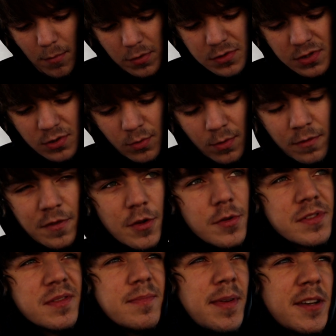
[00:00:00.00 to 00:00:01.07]
most of the
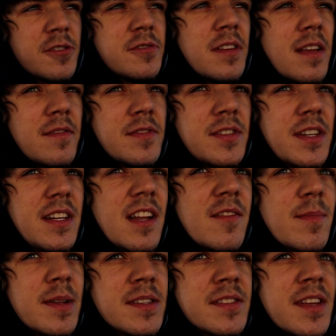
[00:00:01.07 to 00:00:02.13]
reviews and pictures I've seen have been